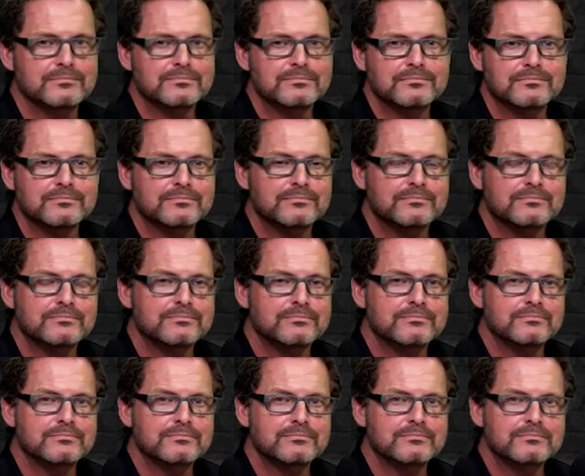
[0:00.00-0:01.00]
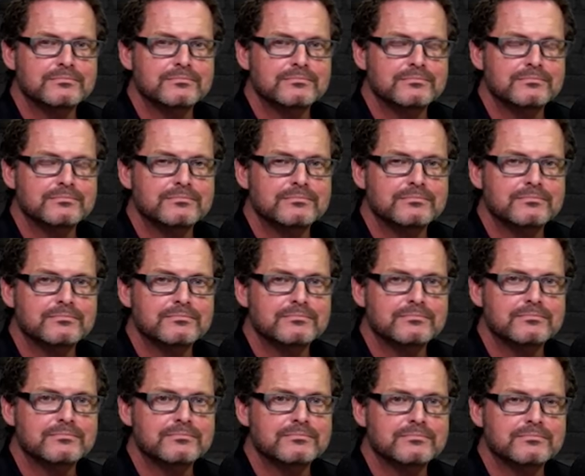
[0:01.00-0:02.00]

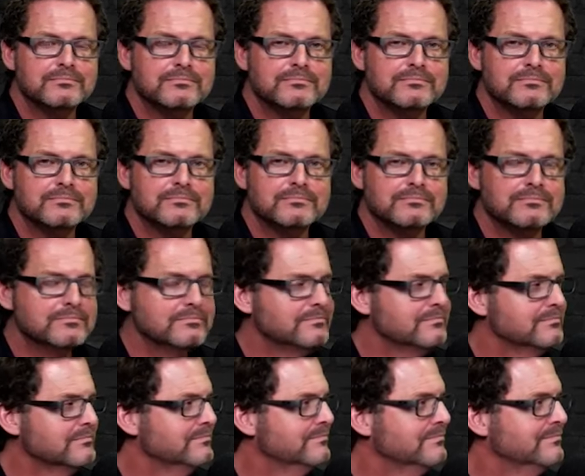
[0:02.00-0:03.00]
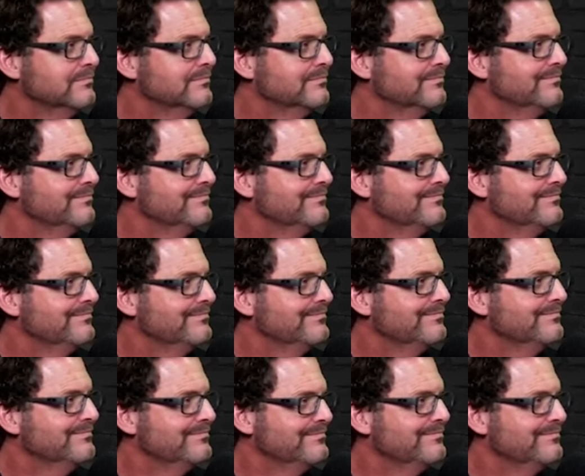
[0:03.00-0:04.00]

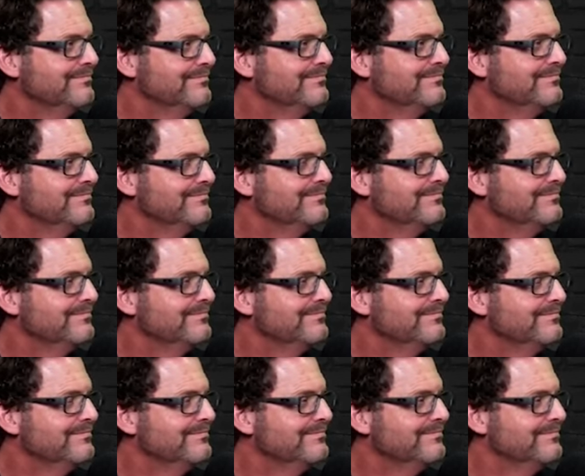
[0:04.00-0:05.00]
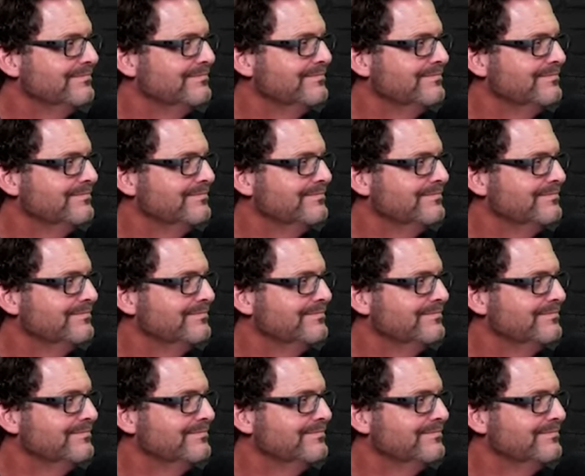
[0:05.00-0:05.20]
[no speech]